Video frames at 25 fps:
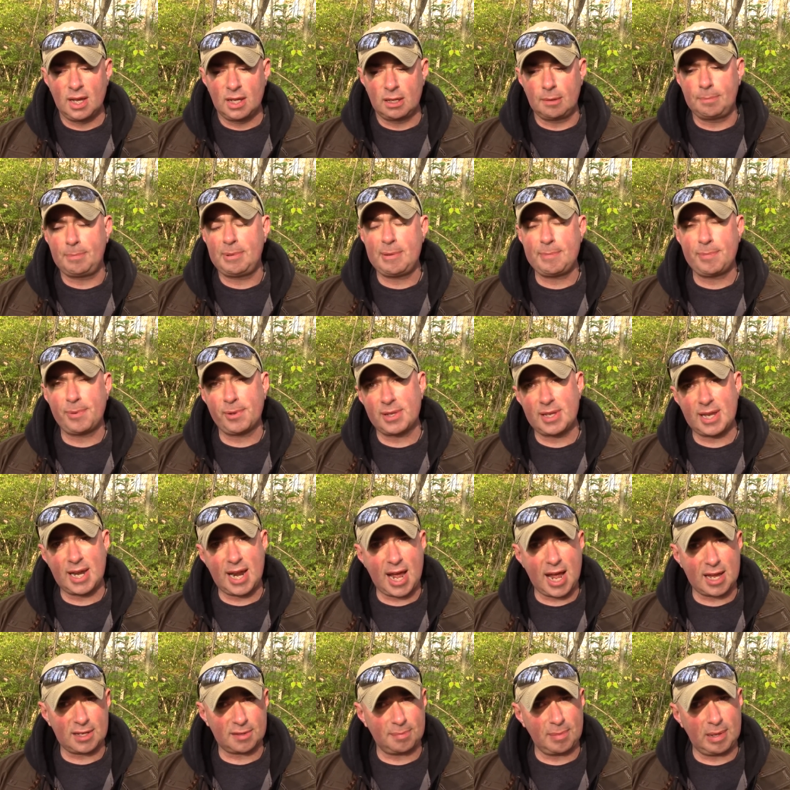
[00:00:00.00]
The people that
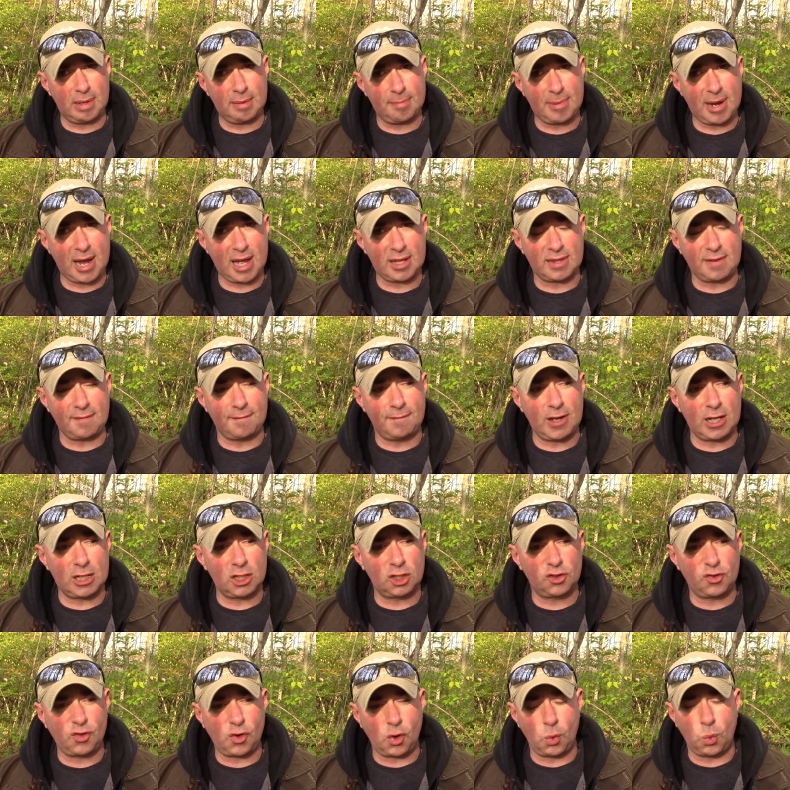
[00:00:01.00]
ask me about the
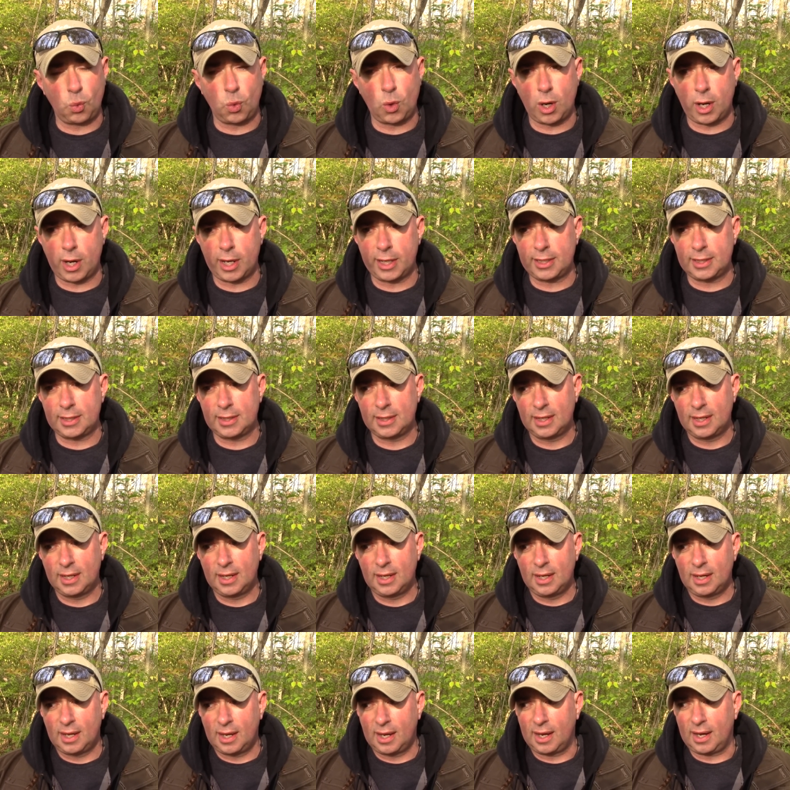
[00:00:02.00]
Vengeful One,
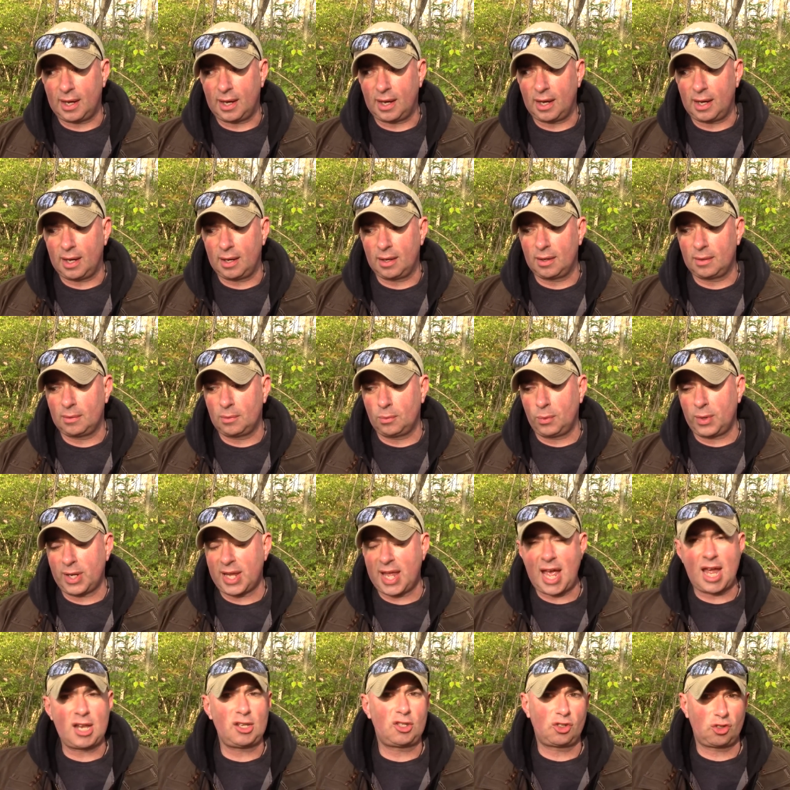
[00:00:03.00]
uh, we
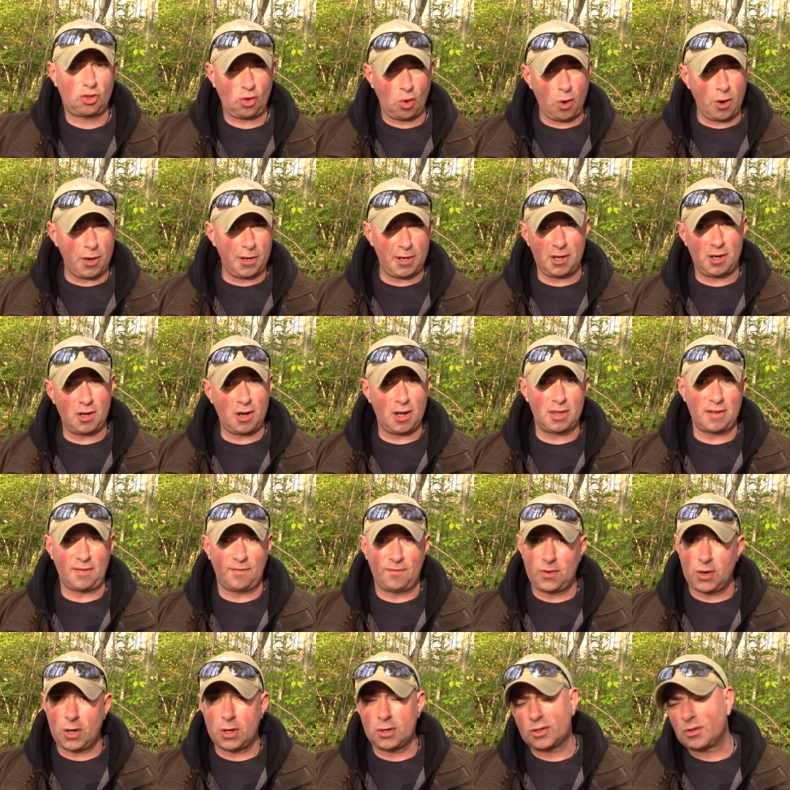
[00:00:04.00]
got shorted on the
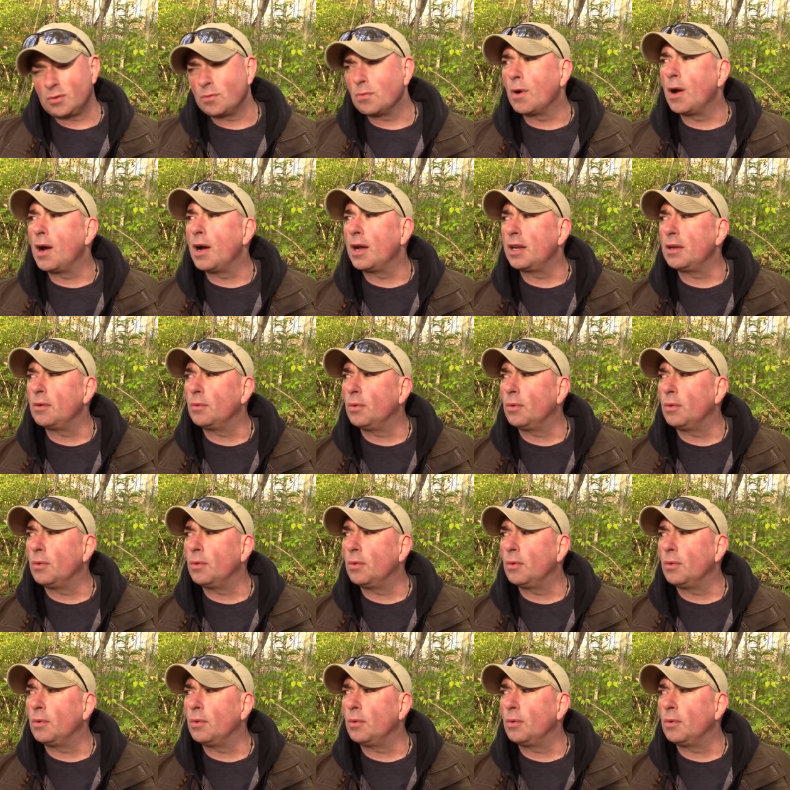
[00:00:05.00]
first run.